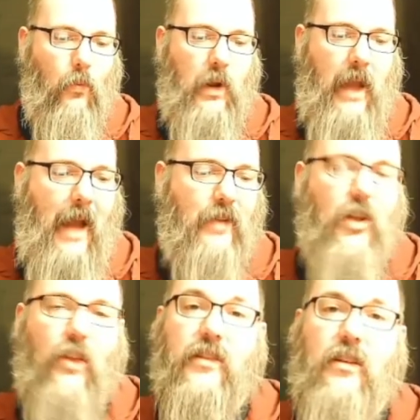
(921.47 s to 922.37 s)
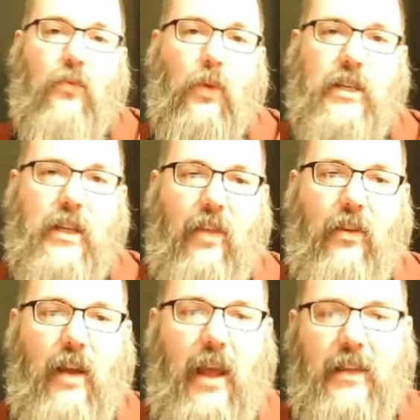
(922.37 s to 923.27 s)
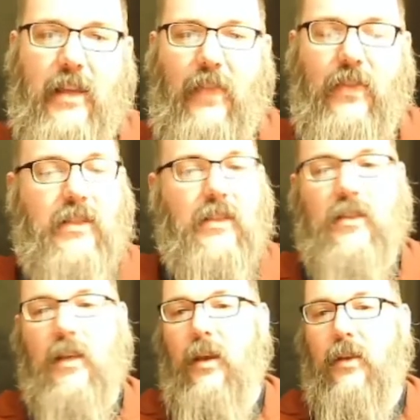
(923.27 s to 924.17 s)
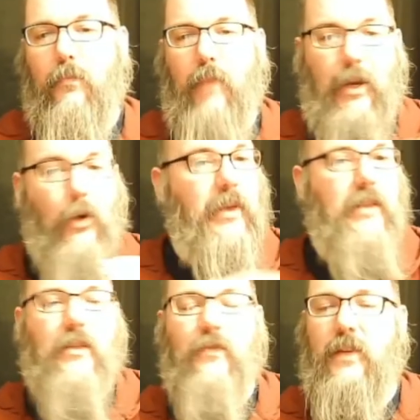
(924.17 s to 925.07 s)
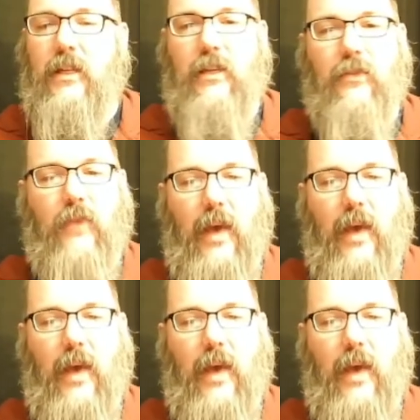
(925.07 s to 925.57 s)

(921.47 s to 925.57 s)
how does all this stuff work together? And this is by no means definitive,